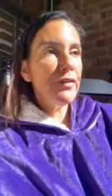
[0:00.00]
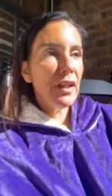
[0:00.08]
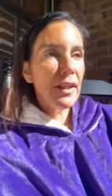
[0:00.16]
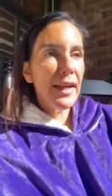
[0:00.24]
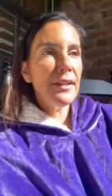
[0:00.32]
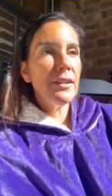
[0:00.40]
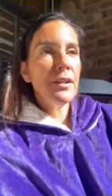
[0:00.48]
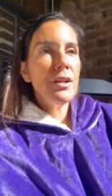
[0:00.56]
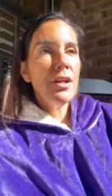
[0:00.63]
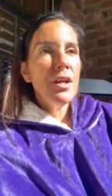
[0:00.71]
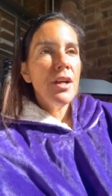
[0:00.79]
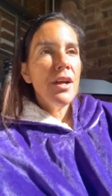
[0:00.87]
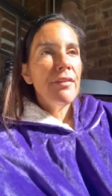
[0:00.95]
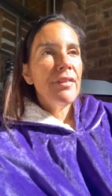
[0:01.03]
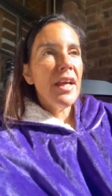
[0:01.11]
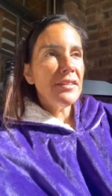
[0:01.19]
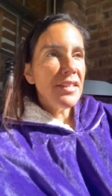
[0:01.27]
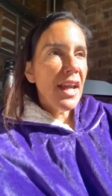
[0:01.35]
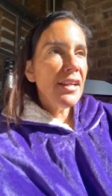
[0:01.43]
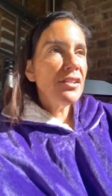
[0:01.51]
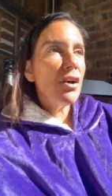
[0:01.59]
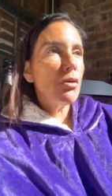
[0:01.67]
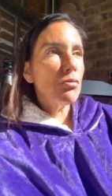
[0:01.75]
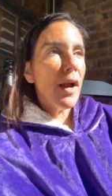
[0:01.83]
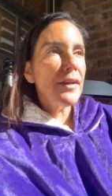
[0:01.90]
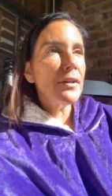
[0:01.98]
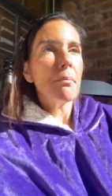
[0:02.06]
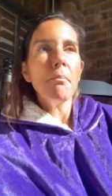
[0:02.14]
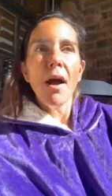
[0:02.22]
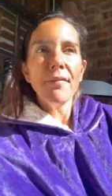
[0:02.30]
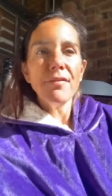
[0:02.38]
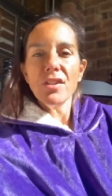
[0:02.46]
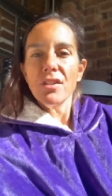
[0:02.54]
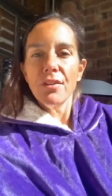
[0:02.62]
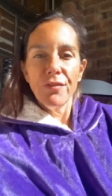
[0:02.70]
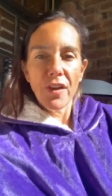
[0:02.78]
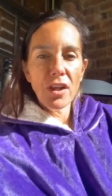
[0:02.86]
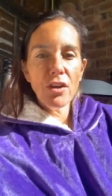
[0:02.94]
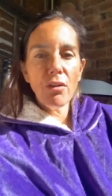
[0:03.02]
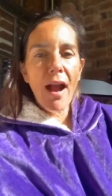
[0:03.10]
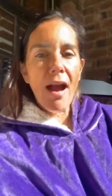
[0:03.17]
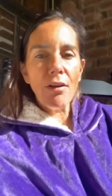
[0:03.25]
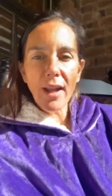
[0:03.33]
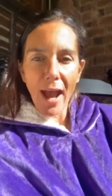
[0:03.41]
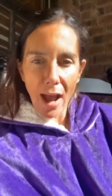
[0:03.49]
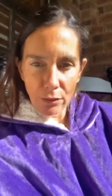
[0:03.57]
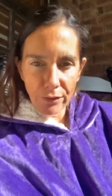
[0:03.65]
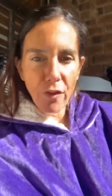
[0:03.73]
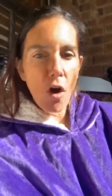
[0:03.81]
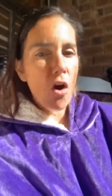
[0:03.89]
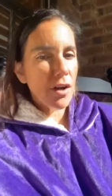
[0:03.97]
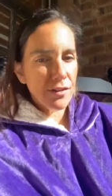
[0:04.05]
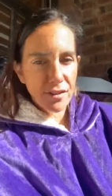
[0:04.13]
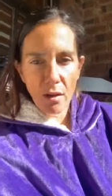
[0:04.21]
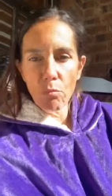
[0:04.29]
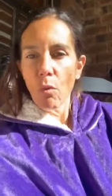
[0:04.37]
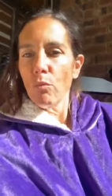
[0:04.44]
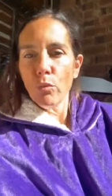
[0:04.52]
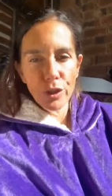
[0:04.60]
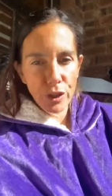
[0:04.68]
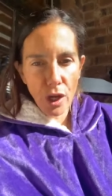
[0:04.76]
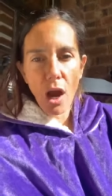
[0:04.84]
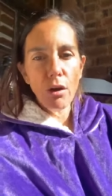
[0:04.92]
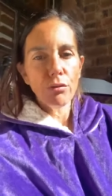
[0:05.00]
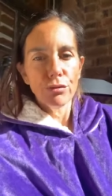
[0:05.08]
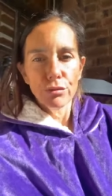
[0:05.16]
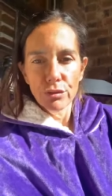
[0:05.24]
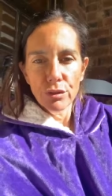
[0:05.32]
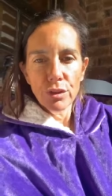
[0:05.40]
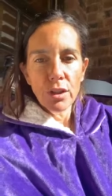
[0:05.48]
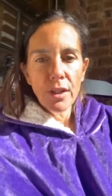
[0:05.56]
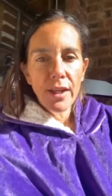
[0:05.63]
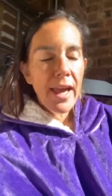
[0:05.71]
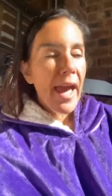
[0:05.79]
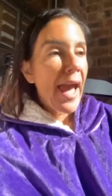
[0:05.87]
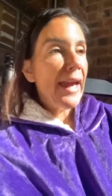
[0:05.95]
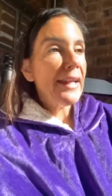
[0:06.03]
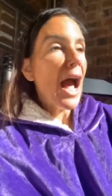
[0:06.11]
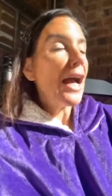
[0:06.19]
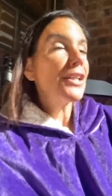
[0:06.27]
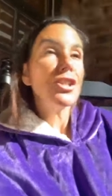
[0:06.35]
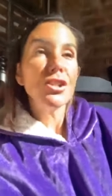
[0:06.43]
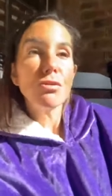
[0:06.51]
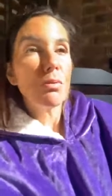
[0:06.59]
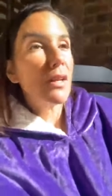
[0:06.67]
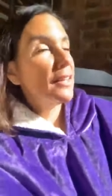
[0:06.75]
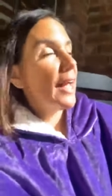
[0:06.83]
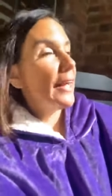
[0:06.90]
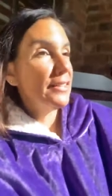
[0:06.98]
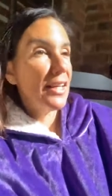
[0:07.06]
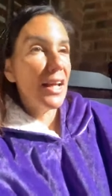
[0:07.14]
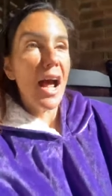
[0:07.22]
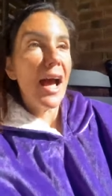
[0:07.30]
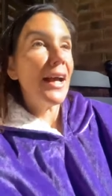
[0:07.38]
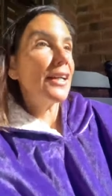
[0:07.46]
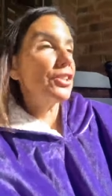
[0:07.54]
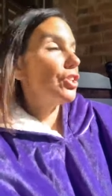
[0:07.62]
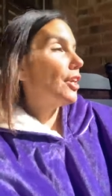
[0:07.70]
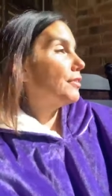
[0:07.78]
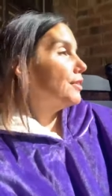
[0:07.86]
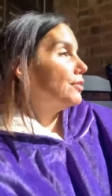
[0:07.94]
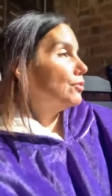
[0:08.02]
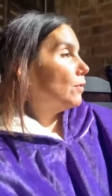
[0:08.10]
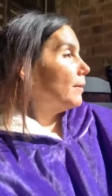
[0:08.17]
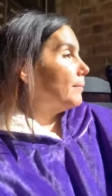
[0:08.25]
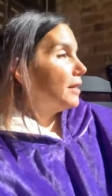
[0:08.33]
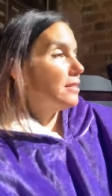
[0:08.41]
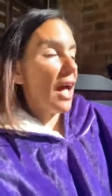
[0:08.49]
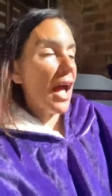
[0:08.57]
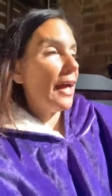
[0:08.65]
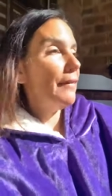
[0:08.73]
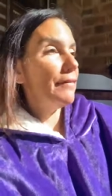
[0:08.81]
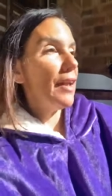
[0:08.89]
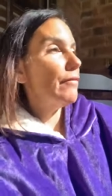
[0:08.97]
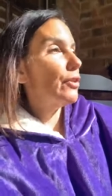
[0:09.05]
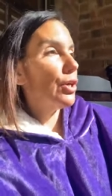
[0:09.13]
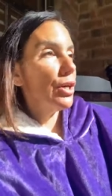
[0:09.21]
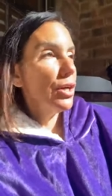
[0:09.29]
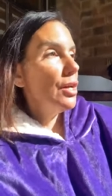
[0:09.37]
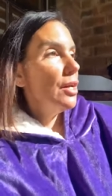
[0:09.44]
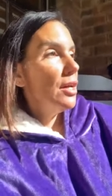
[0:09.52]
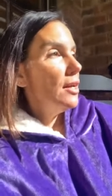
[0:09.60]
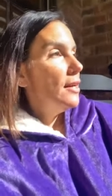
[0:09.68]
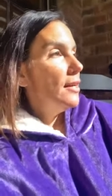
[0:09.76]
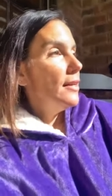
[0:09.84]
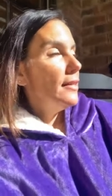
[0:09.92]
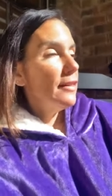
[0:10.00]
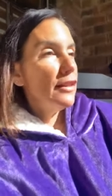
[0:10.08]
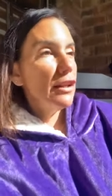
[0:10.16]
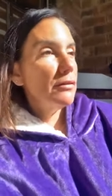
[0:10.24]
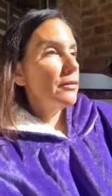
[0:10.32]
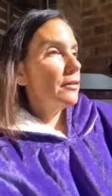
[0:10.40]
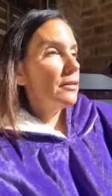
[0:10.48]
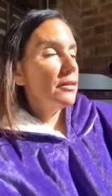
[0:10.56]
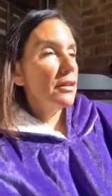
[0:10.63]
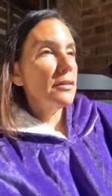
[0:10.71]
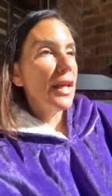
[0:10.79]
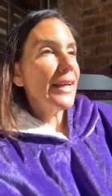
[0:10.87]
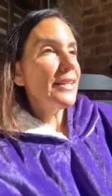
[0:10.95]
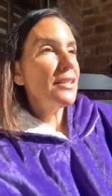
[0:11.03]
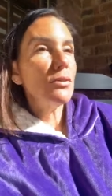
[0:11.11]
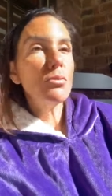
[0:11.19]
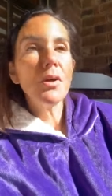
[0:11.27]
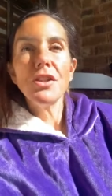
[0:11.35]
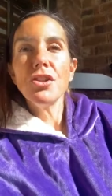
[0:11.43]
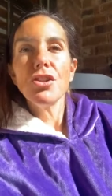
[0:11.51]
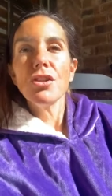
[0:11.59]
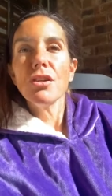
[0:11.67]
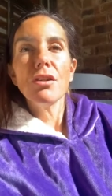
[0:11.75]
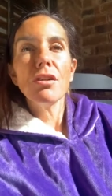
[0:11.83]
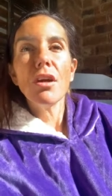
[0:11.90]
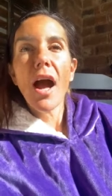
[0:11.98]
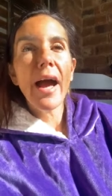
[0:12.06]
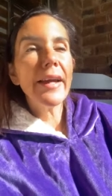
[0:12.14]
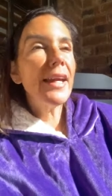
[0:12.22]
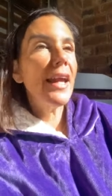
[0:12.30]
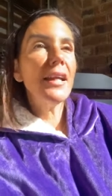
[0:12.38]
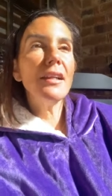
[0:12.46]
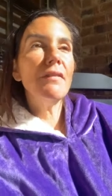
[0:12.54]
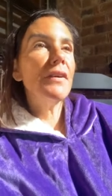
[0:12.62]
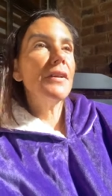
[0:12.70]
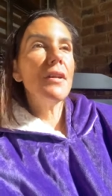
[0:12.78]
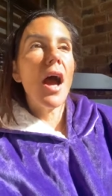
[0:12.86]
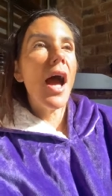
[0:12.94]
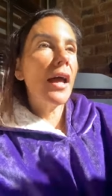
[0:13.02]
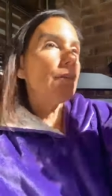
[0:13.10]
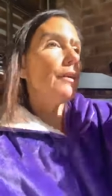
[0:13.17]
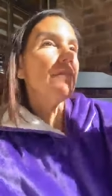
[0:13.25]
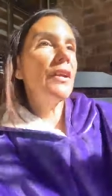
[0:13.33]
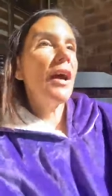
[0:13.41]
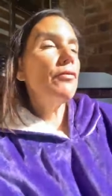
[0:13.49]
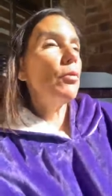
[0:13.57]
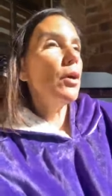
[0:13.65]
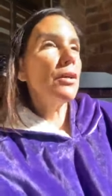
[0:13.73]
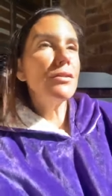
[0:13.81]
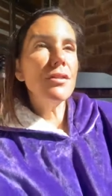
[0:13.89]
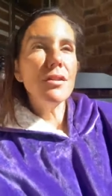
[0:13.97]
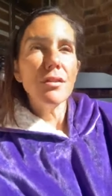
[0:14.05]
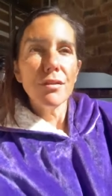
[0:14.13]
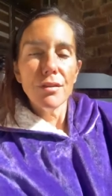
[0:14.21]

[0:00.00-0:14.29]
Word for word: villain that takes a writer months to figure out how far someone would go. And I just like said, I got to share this story because I have never, the, the likes in which I can't even, I don't even have words.